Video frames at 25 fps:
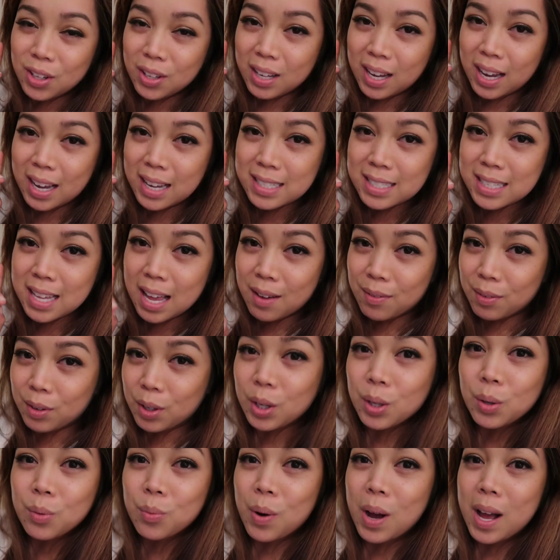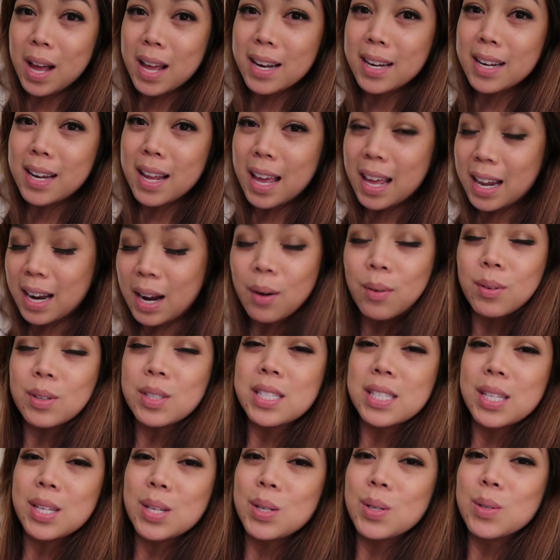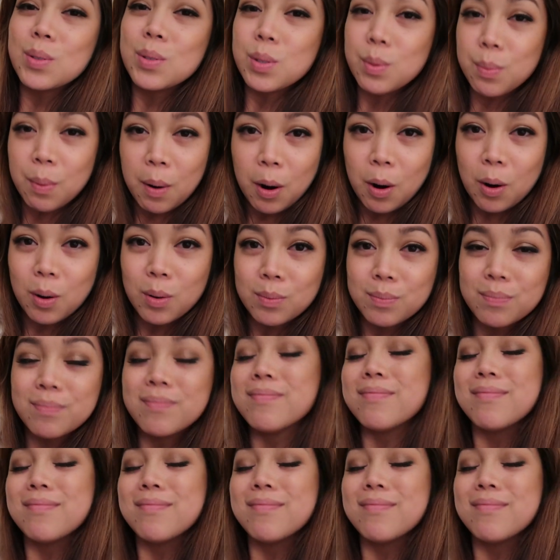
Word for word: You guys have a good one and I will see you tomorrow.